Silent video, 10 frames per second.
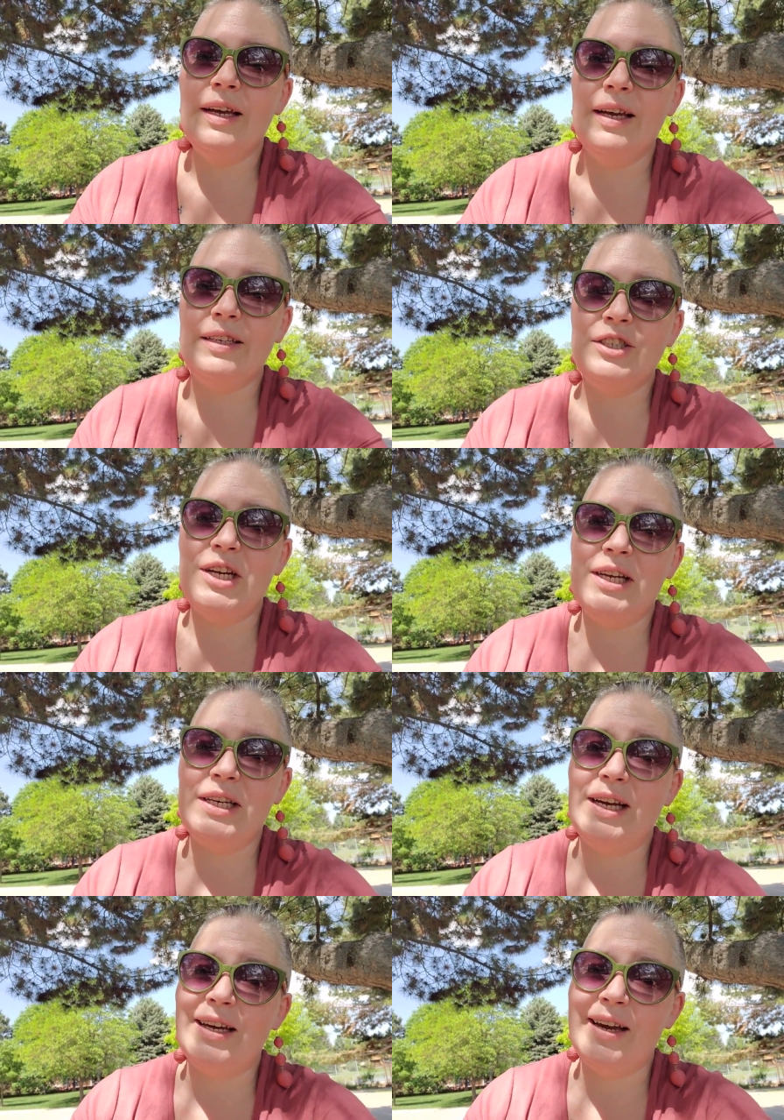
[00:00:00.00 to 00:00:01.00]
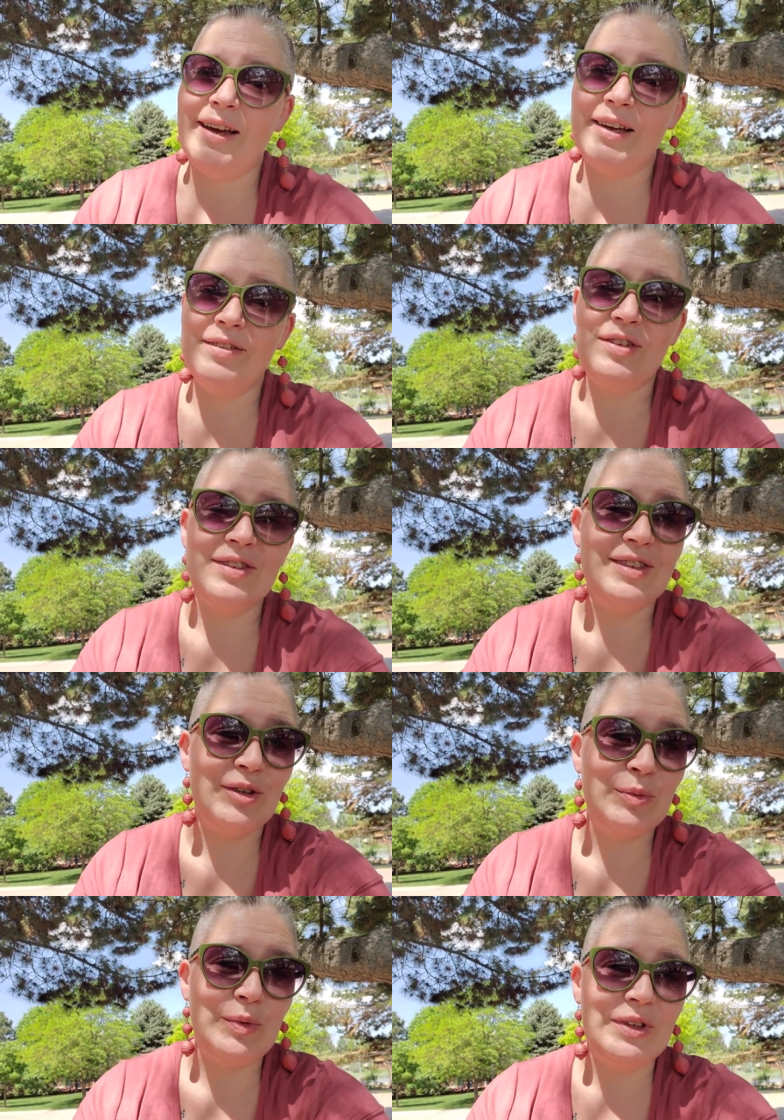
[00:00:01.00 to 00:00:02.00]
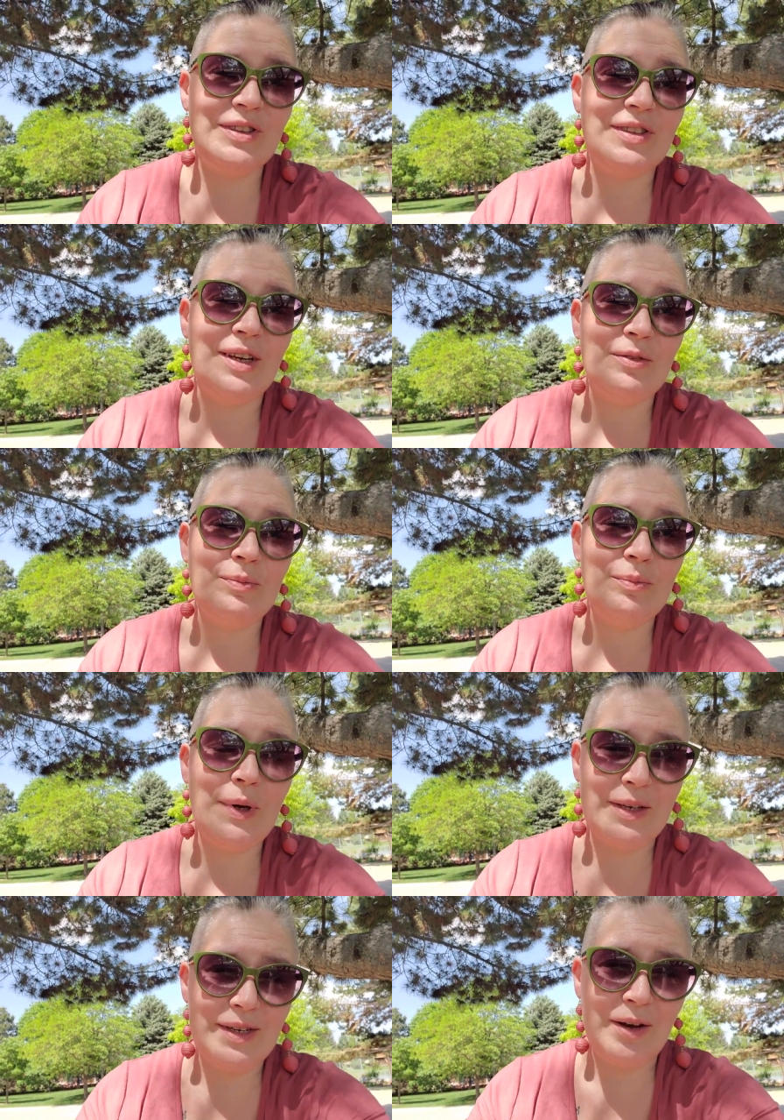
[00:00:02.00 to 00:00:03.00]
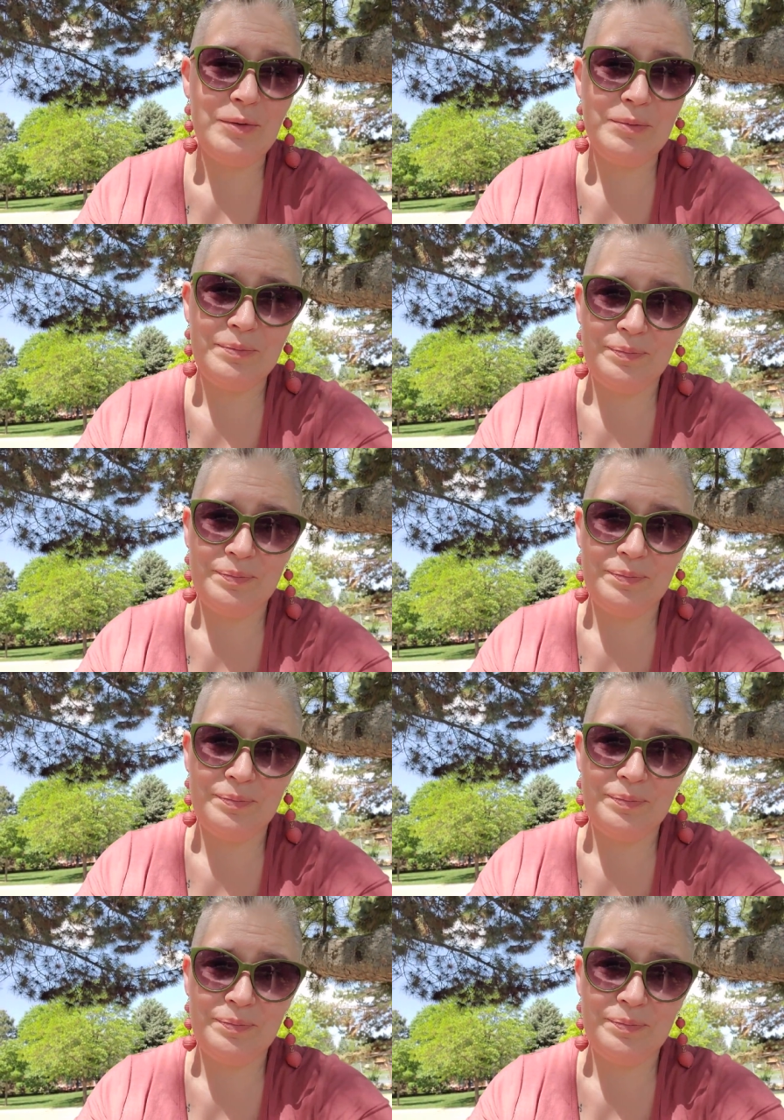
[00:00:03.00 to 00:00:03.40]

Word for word: And Jay and I have the ceremony site picked out.